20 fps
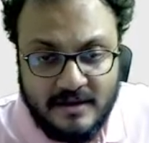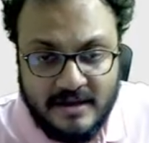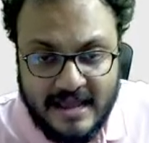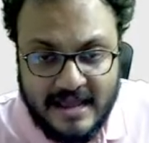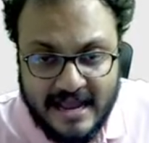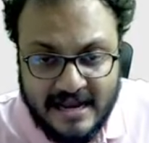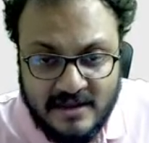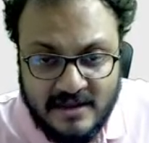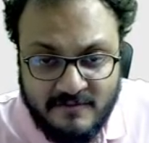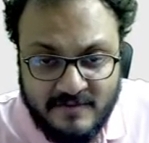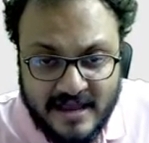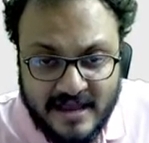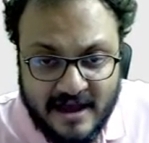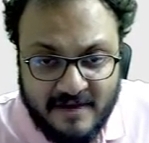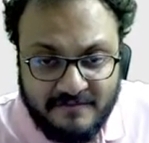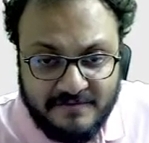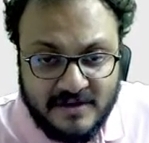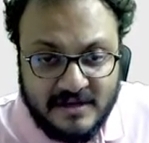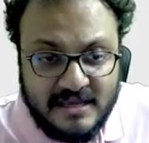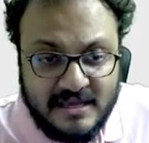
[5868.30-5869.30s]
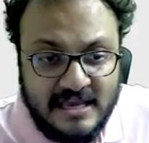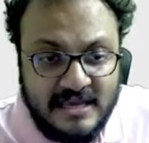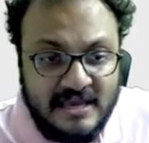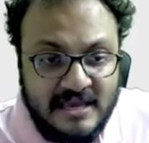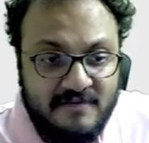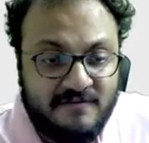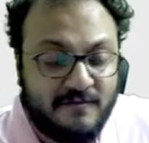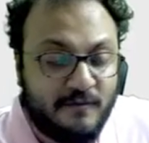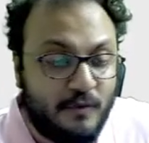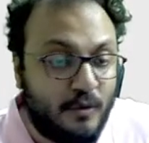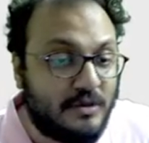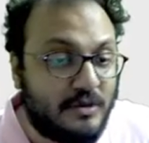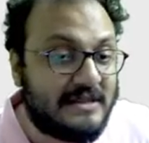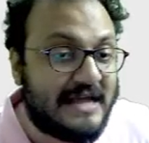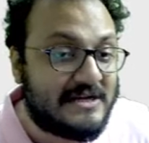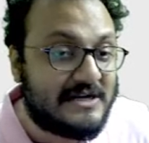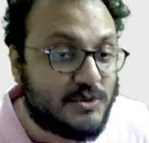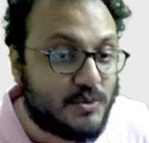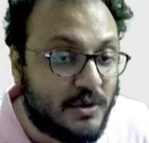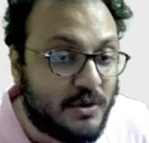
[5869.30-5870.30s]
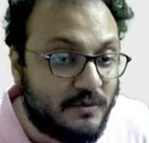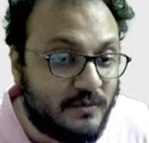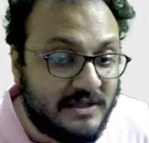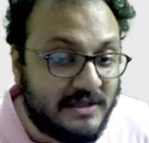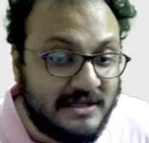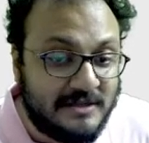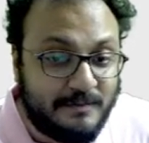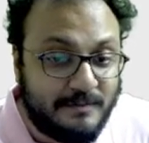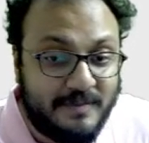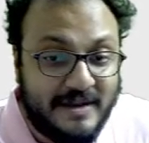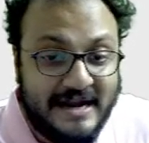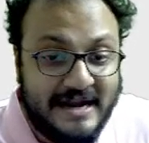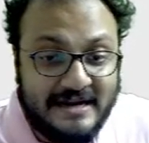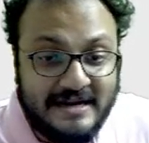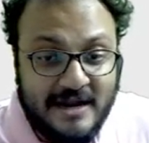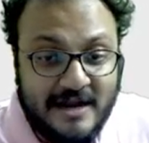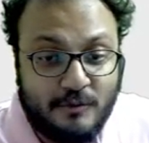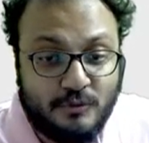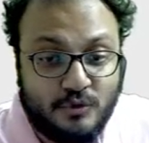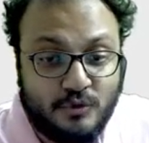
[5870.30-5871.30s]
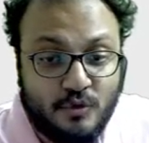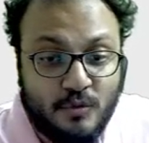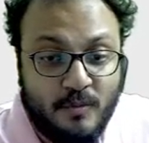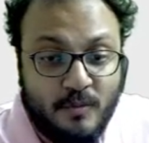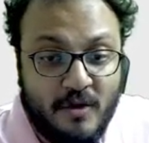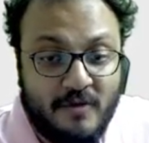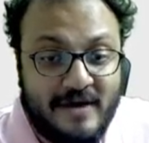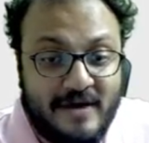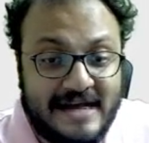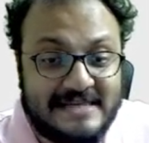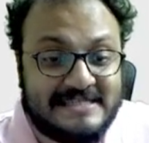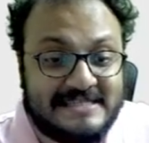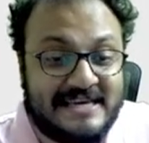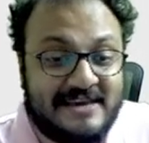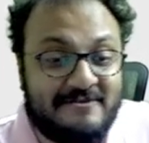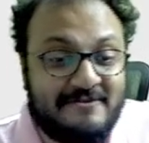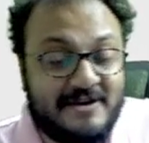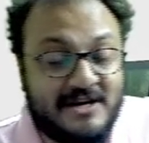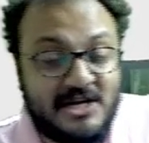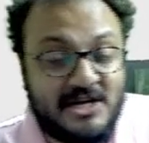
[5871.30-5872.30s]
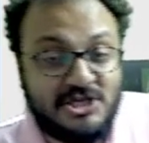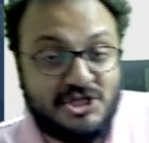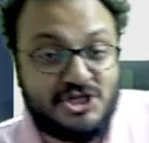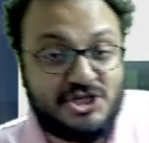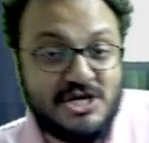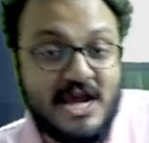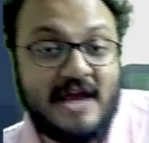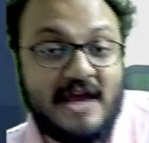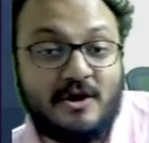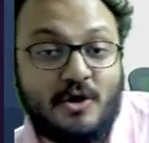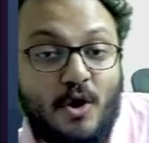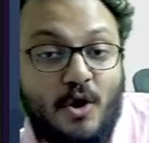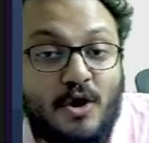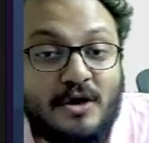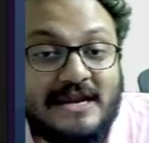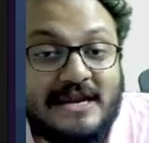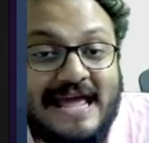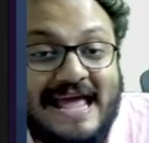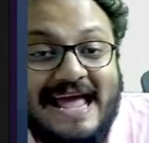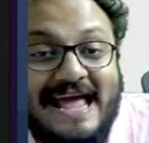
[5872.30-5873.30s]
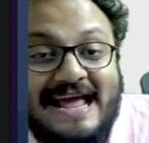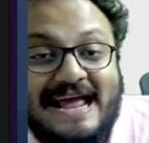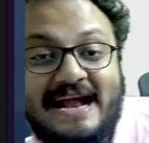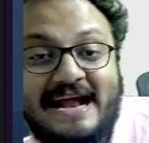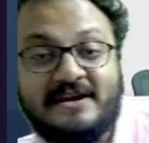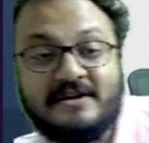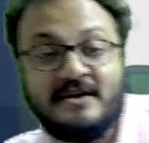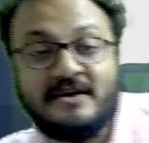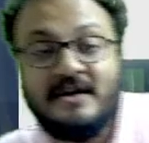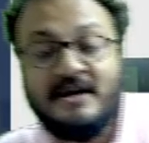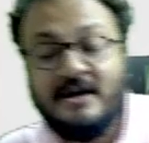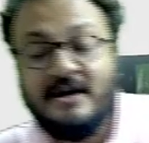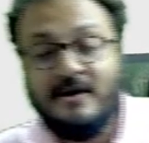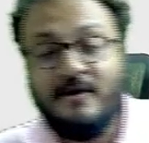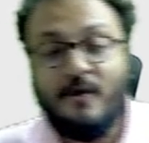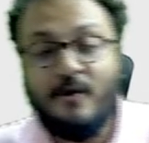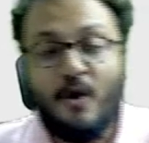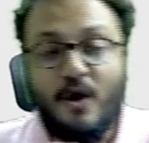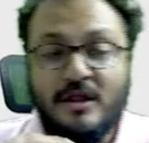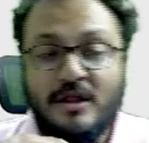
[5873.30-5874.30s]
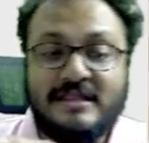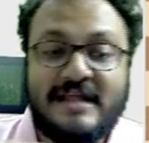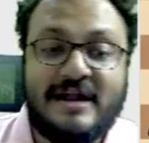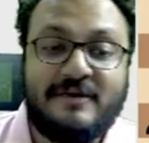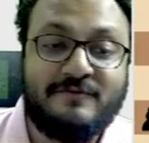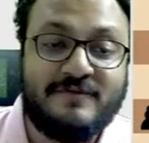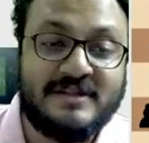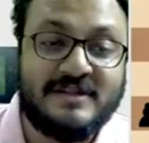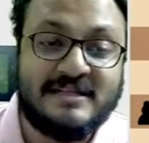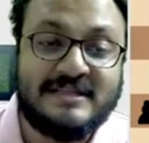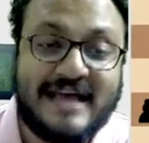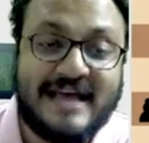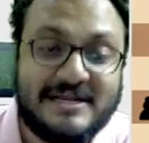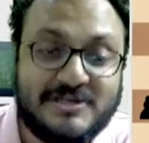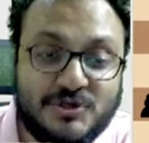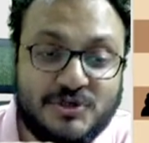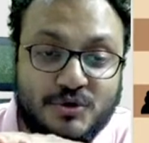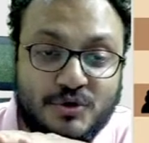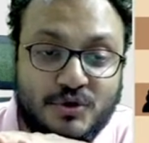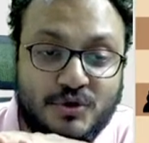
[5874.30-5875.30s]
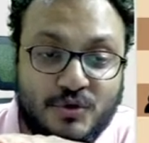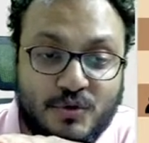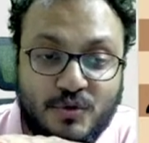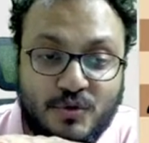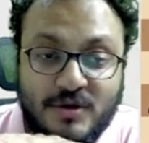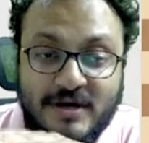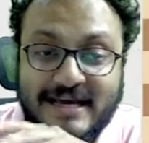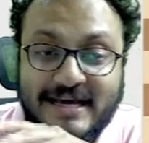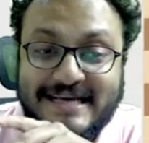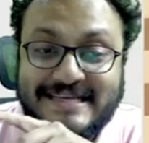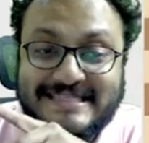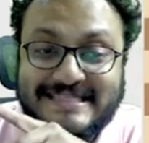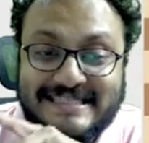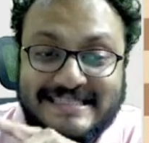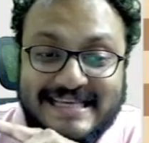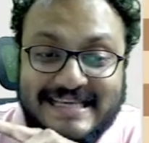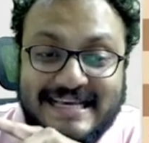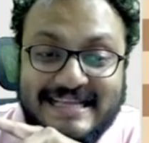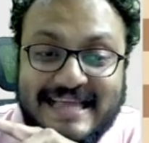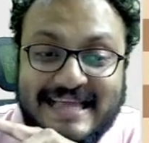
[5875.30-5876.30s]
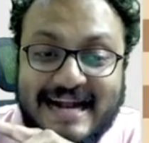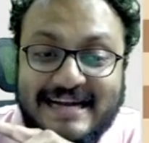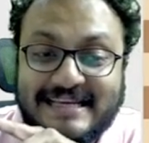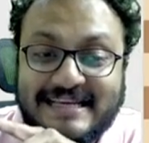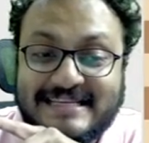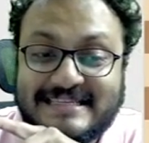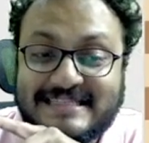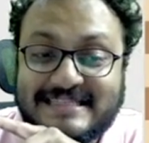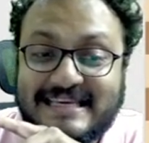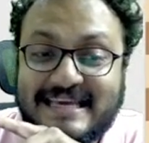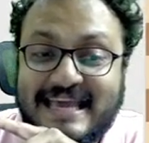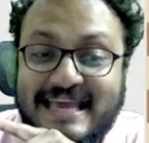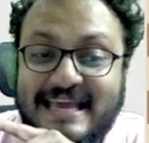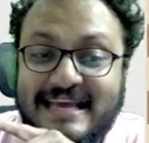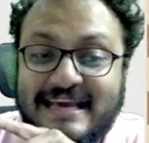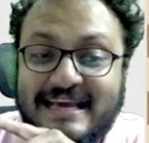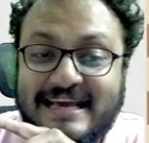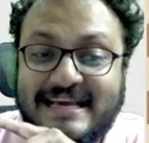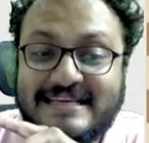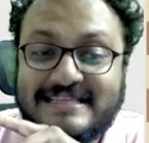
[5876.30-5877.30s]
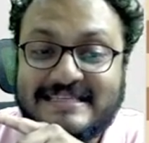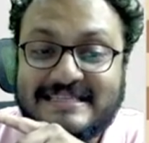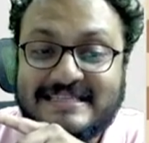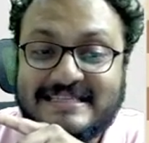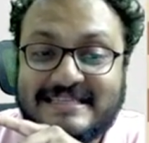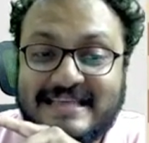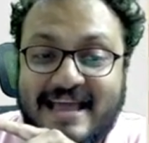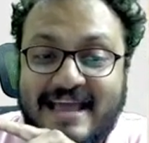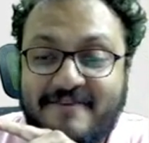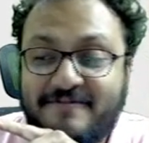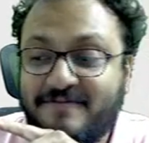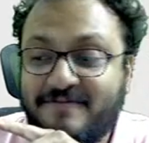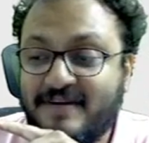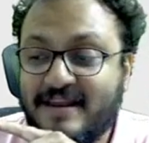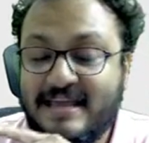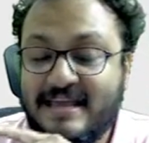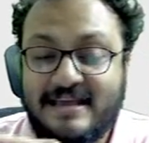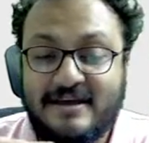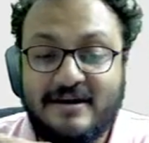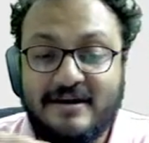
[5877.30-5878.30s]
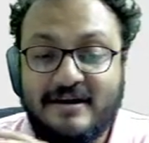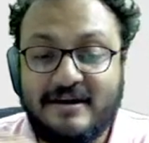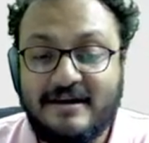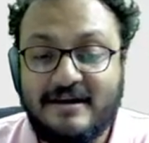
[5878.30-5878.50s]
Anyway, after king e4, that's what Vidit played. Now Dubov has given a check on a8 all that Vidit has to do is see that his king is safely